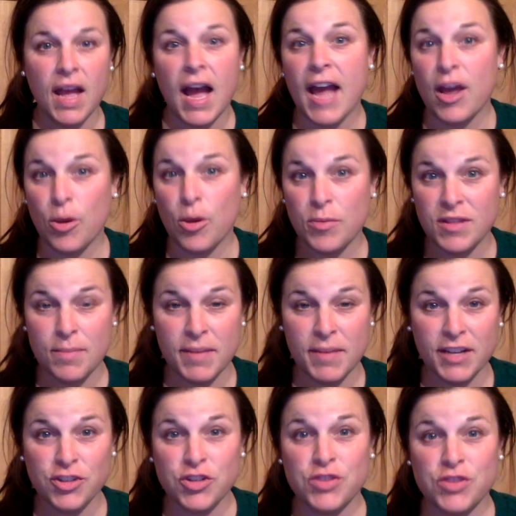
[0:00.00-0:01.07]
I hope the
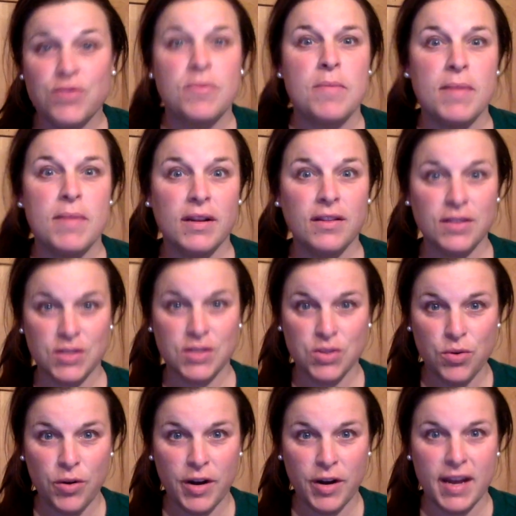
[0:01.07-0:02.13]
pictures from the middle of the
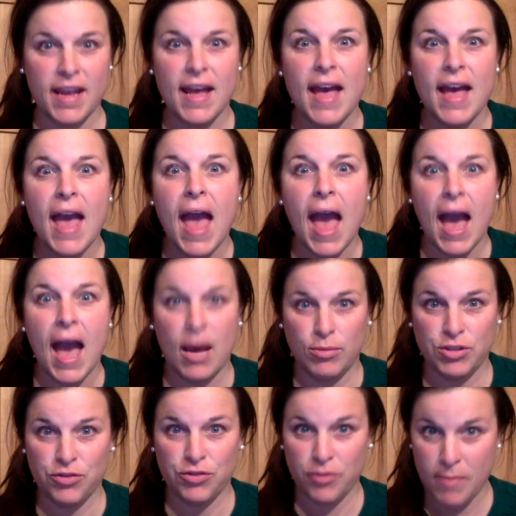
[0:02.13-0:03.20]
story helped
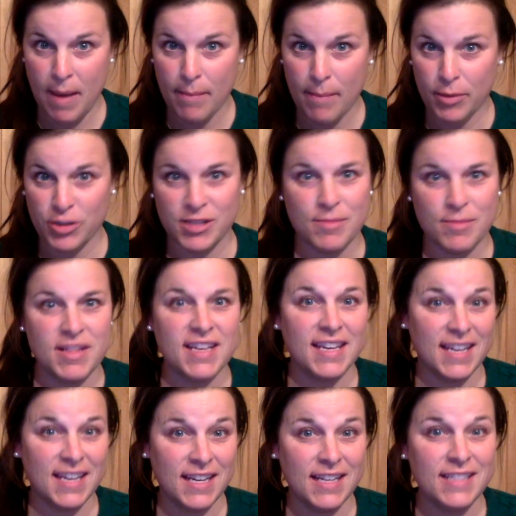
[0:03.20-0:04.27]
you remember some of the
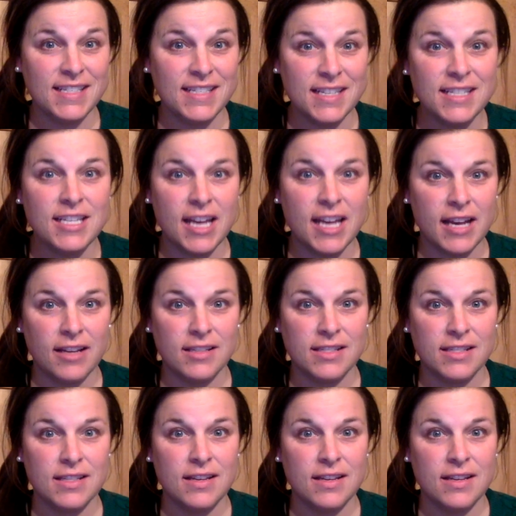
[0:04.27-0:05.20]
key details.